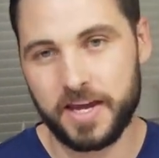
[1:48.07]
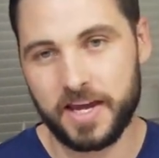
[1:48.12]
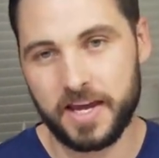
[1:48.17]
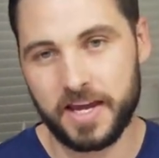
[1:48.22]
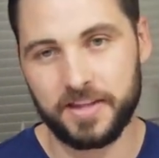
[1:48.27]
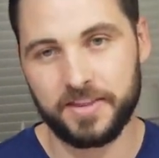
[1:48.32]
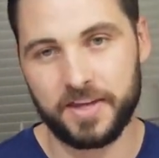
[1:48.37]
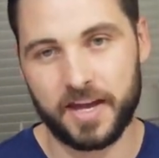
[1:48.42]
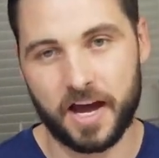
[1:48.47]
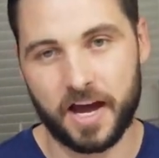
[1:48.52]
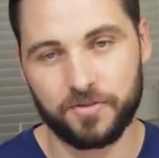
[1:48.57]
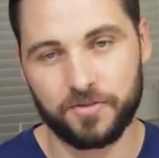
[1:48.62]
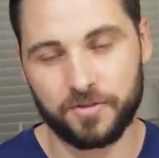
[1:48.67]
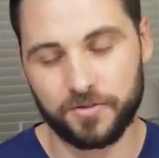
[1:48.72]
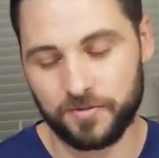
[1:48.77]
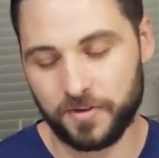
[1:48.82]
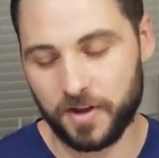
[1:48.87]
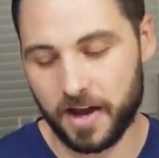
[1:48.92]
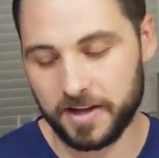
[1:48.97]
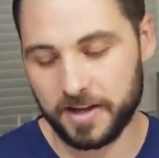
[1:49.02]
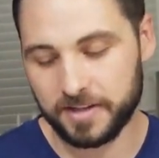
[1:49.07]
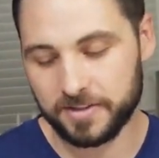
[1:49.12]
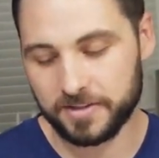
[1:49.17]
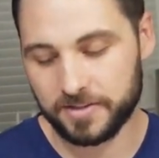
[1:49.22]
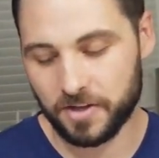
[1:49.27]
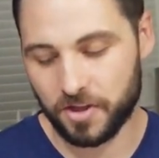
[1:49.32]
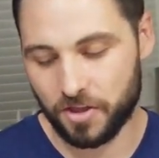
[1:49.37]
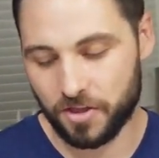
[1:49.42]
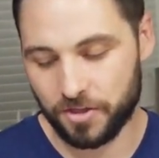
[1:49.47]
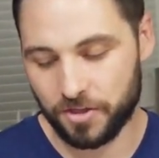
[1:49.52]
In the Alphafly,
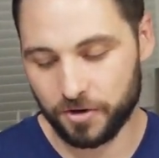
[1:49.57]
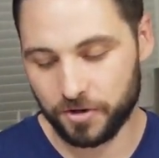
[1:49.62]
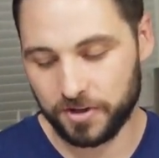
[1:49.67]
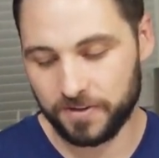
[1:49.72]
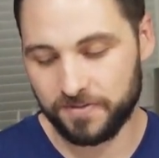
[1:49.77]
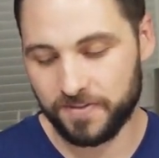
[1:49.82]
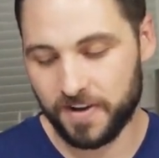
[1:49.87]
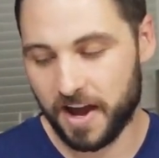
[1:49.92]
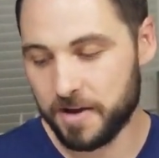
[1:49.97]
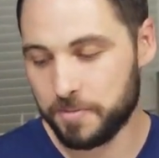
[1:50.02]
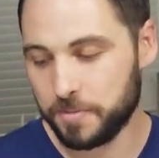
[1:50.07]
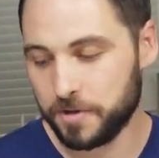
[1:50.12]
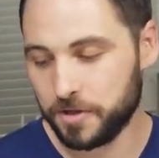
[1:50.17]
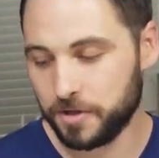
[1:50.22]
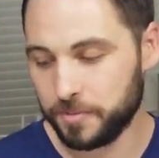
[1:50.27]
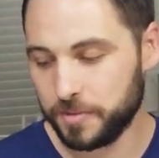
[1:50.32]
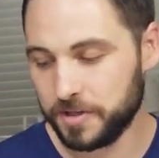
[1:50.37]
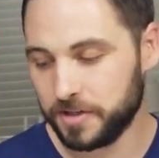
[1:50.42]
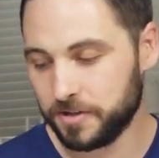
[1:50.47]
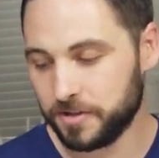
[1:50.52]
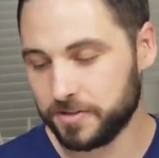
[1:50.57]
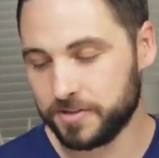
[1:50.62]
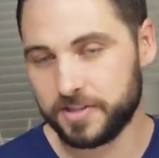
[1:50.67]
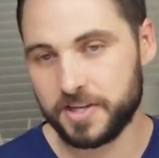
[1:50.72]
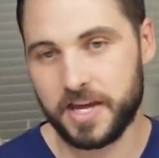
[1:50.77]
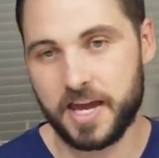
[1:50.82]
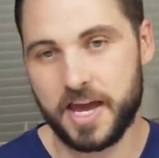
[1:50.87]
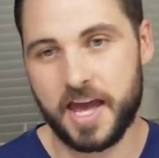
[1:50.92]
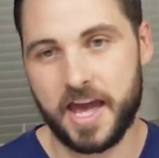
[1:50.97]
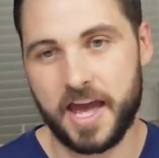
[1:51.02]
it's 35
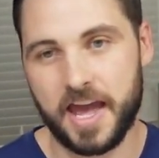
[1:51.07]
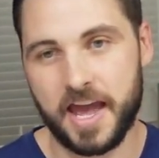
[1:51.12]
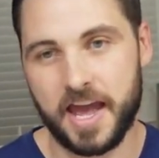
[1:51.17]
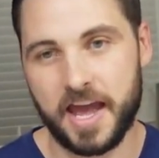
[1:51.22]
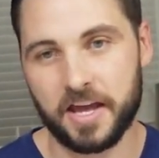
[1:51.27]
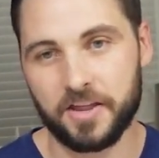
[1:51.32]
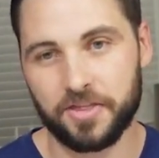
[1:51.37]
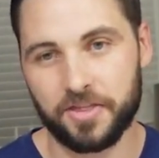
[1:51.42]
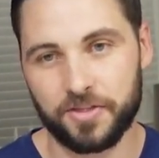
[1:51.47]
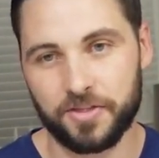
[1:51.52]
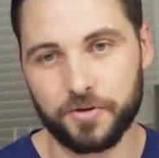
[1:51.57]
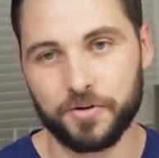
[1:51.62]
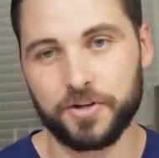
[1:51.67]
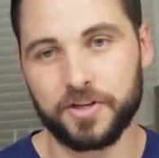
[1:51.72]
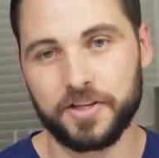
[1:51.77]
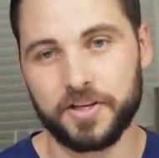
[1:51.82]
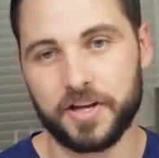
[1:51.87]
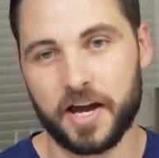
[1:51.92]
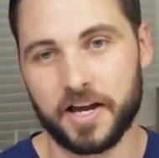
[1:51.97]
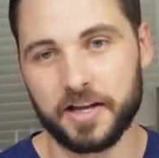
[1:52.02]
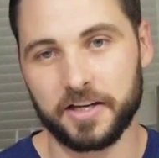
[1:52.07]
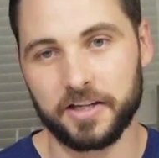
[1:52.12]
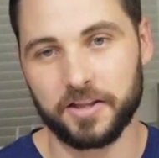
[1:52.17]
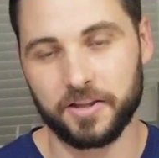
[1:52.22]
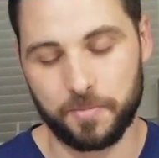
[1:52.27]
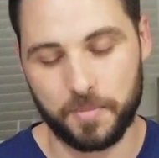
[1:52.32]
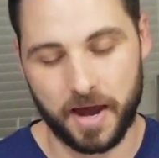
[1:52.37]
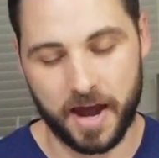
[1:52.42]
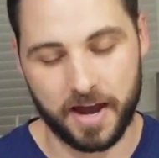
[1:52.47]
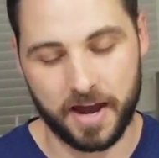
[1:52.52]
millimeters and 39 in
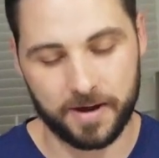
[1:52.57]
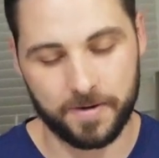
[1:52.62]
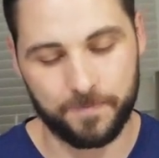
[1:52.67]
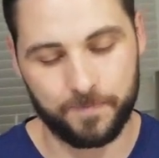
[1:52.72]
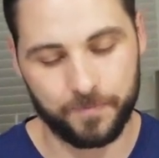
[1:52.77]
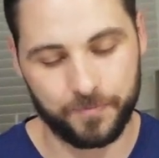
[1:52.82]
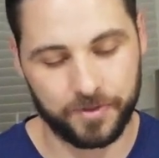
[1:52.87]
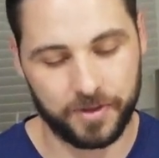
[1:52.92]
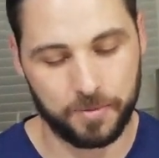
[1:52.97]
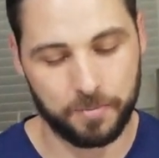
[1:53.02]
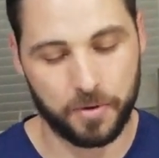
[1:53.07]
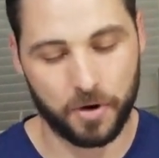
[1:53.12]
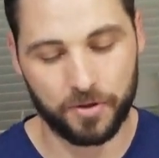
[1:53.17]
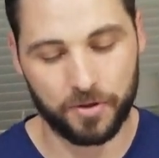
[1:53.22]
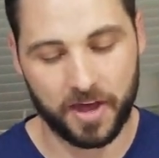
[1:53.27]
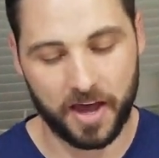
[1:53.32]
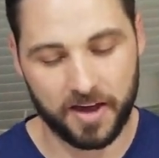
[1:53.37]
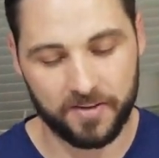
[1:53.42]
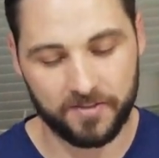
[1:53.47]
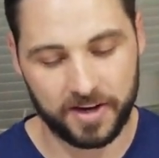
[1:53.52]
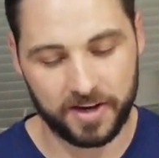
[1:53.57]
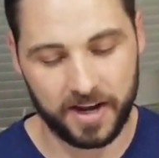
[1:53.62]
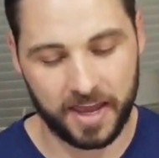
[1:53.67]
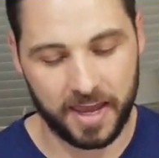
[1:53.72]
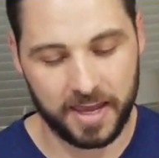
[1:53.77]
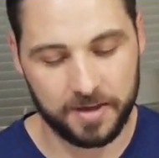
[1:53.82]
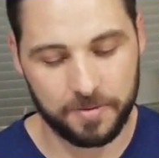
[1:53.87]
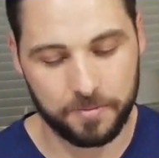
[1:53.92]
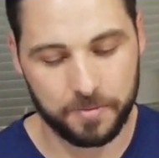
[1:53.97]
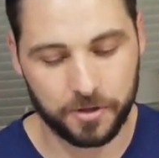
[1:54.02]
the back. They both have an
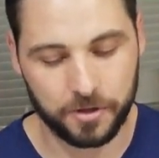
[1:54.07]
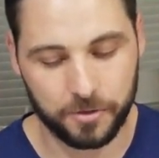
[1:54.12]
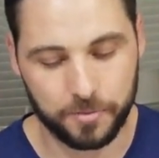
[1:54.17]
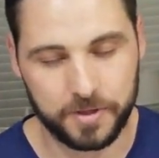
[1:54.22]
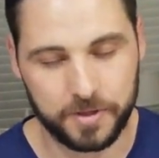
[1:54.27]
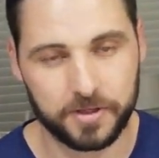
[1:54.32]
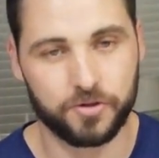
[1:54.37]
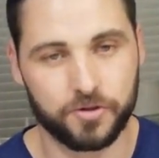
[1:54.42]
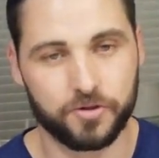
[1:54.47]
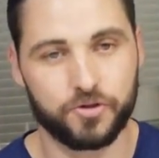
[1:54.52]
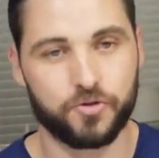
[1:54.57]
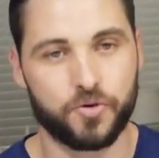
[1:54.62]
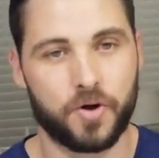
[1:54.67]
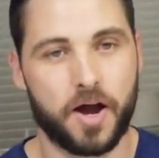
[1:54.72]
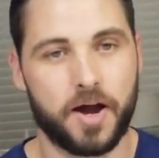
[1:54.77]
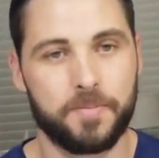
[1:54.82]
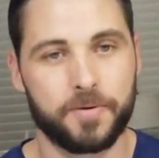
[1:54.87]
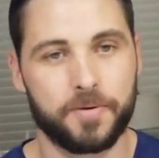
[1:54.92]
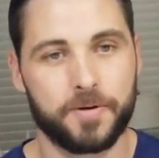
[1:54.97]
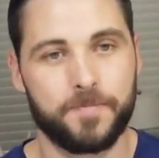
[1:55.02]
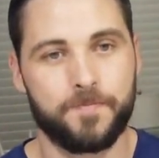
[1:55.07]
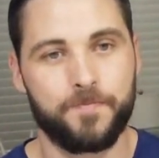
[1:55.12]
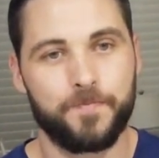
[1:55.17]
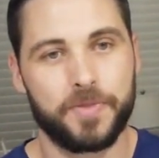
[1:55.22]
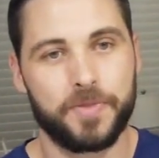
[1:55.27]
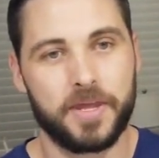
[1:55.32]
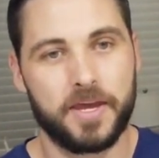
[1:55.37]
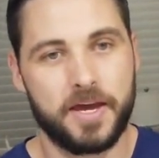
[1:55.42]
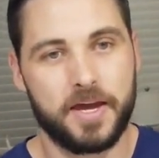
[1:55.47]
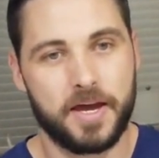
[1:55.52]
8 millimeter drop.
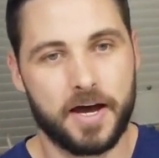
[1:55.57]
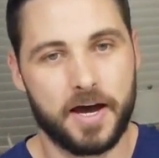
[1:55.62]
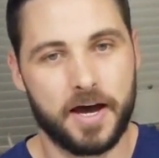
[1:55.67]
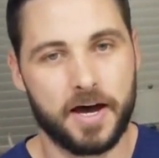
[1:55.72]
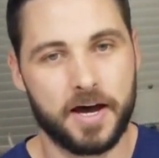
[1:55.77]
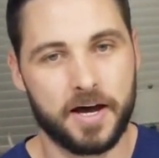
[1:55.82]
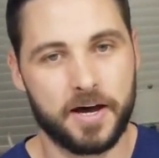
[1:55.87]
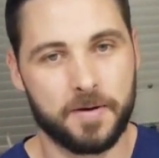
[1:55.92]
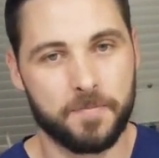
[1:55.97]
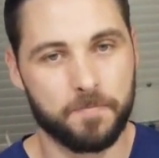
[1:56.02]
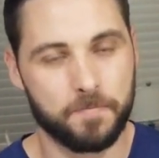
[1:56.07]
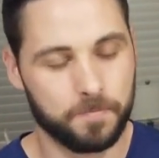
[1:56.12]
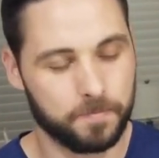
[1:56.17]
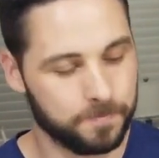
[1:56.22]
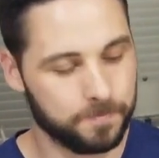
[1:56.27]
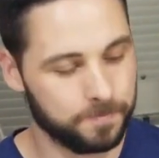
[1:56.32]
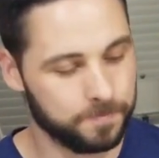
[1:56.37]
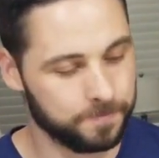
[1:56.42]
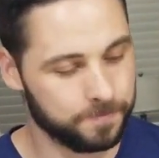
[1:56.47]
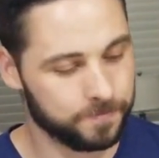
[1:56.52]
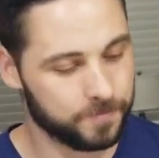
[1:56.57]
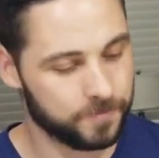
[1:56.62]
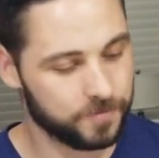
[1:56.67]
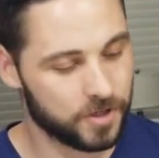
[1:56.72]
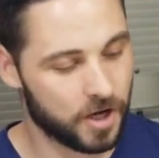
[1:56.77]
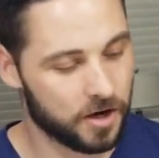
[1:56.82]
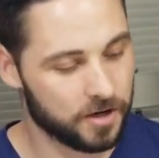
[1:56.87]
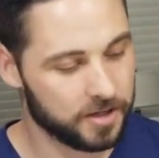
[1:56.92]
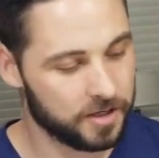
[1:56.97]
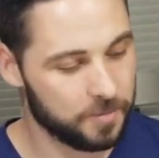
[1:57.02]

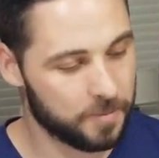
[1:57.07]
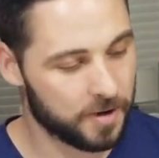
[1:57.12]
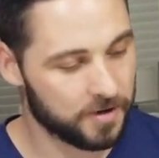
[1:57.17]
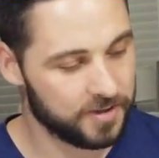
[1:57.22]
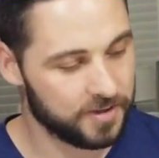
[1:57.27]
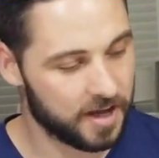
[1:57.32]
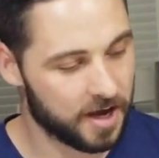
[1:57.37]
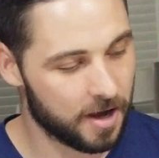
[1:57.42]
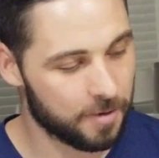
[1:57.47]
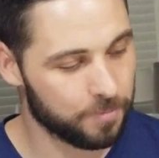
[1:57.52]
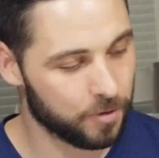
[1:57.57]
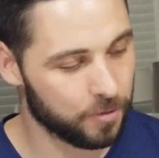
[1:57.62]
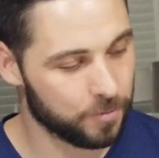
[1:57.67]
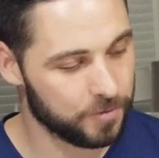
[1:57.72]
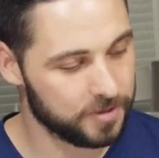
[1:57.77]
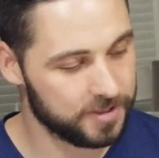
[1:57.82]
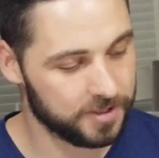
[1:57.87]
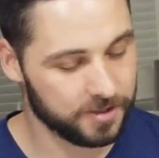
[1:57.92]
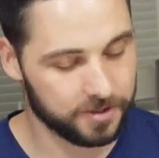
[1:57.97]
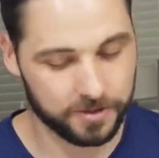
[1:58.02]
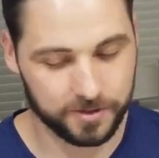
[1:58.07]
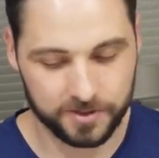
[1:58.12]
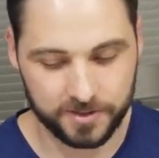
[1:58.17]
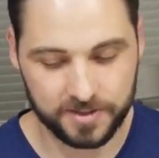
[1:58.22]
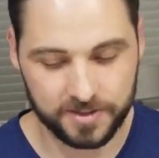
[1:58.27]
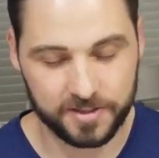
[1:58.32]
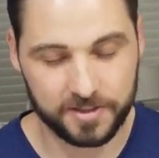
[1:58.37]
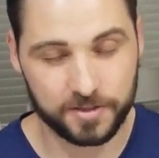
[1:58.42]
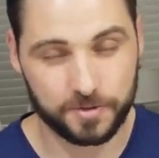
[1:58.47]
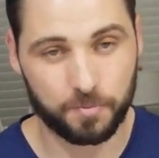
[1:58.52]
Talking about the upper materials,
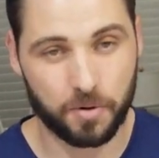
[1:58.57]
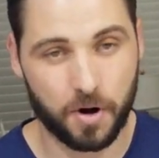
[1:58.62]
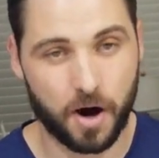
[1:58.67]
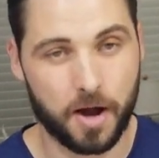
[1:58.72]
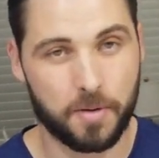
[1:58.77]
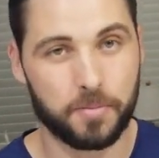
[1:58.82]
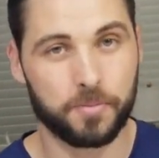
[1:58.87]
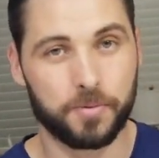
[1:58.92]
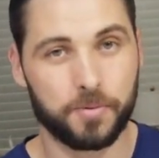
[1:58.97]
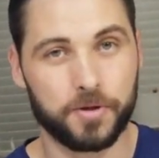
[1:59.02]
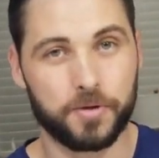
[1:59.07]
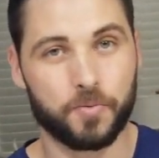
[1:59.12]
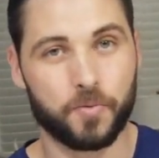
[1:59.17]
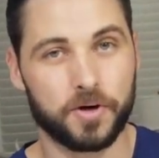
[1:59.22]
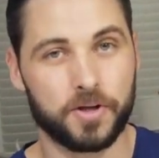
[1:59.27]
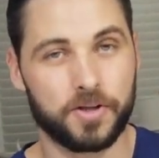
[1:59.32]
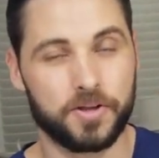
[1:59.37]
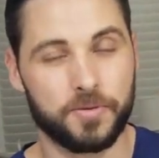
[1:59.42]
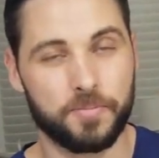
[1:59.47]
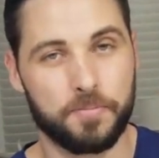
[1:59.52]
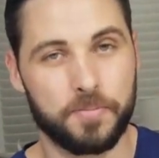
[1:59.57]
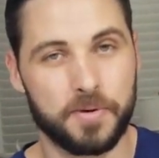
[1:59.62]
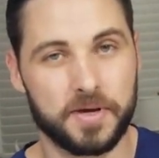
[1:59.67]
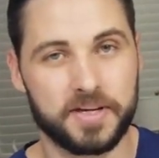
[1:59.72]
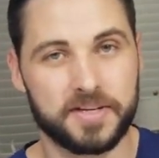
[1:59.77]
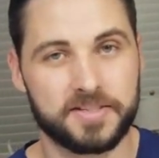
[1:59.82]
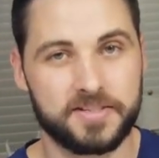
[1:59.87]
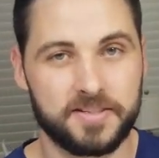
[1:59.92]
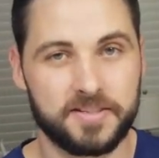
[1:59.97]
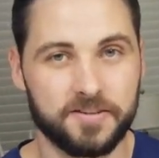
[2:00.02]
this is probably one of the
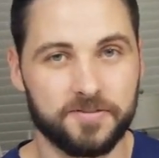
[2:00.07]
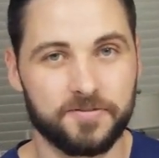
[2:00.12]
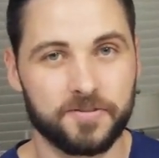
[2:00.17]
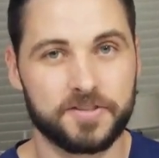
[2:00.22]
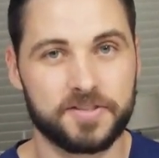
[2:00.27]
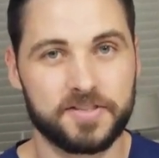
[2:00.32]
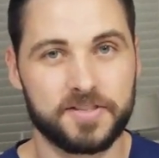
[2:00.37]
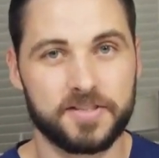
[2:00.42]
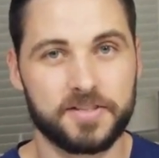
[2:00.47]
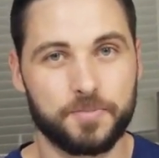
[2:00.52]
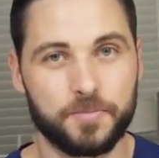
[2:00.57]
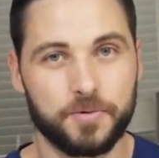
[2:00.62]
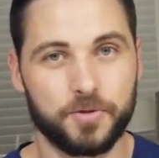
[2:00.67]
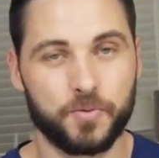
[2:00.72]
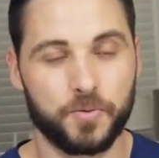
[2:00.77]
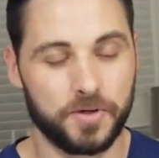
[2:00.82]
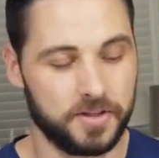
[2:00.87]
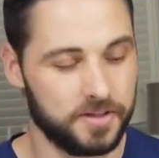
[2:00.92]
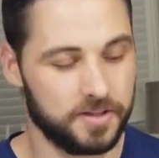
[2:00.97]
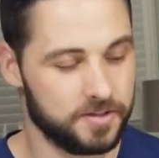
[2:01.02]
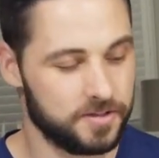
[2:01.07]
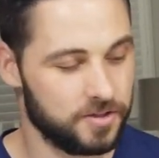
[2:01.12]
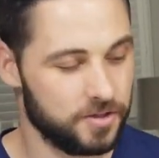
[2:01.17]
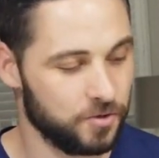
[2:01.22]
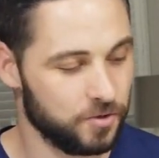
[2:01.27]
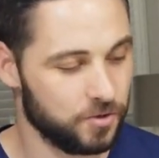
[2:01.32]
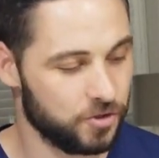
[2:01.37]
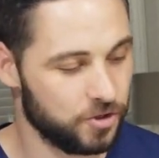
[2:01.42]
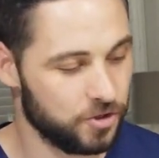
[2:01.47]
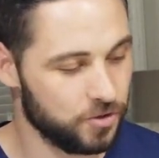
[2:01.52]
biggest differences between these
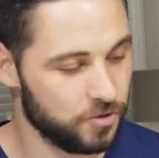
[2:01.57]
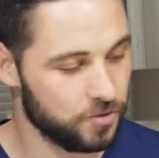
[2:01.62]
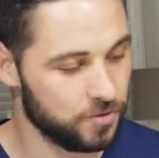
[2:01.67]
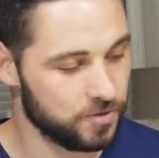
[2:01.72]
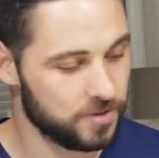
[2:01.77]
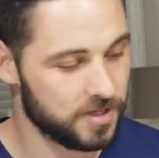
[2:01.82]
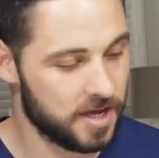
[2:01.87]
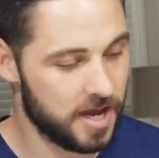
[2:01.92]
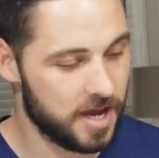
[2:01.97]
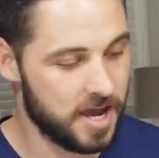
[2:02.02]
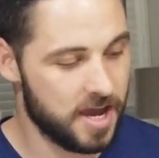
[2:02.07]
two shoes.